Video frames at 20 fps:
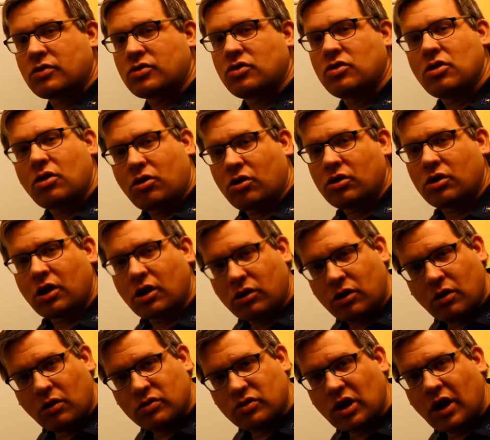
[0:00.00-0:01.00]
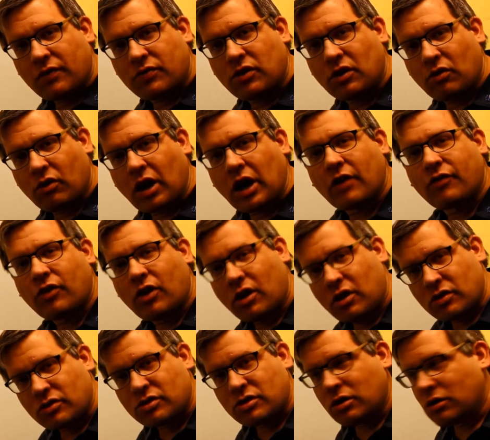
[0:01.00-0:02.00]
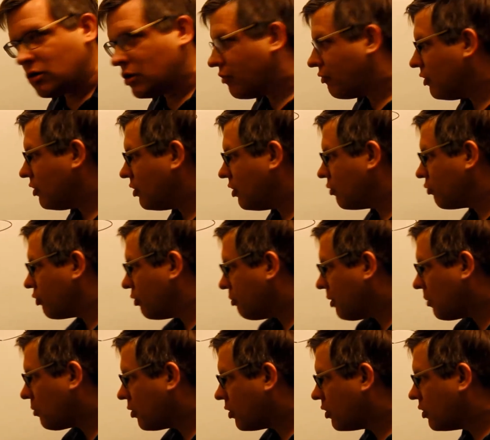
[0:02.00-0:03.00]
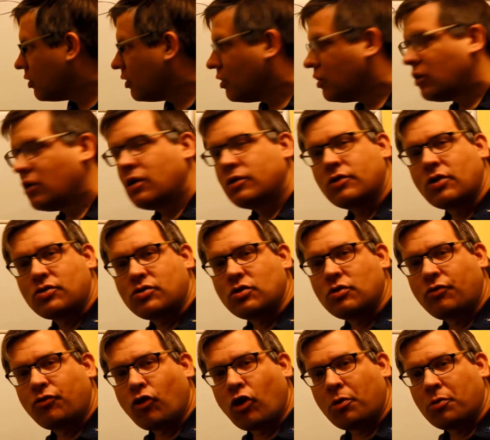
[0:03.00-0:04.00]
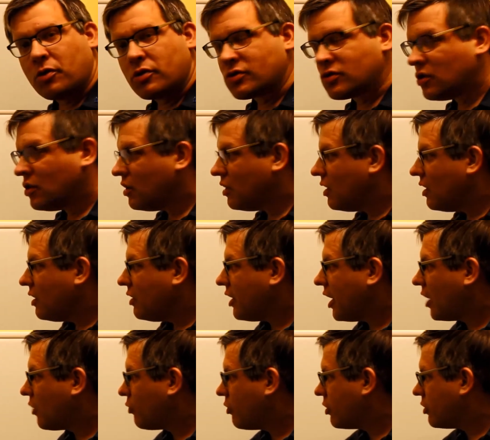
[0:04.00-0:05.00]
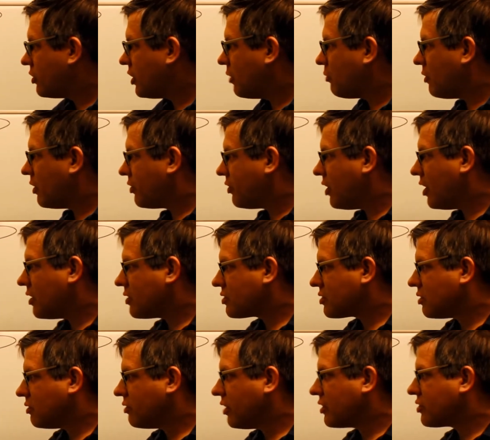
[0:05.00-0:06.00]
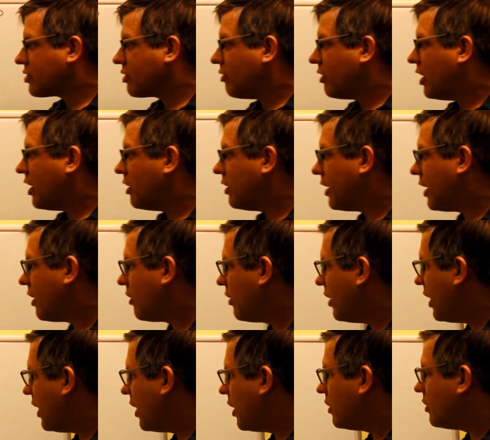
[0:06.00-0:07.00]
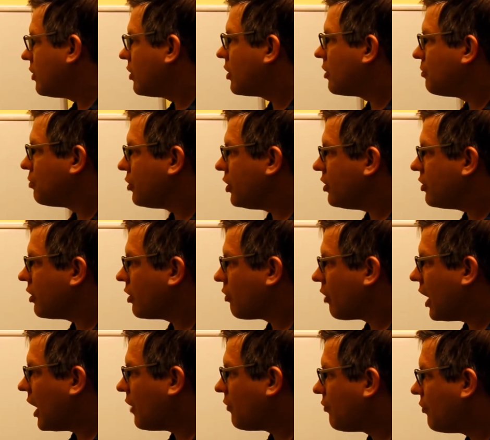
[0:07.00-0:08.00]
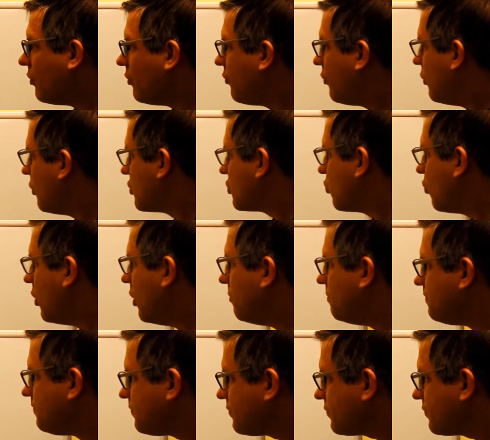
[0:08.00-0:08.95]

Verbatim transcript: So you could get those off the graph also if you didn't remember the two formulas. Now that we're done with this, let's go ahead now and complete the graph for this one.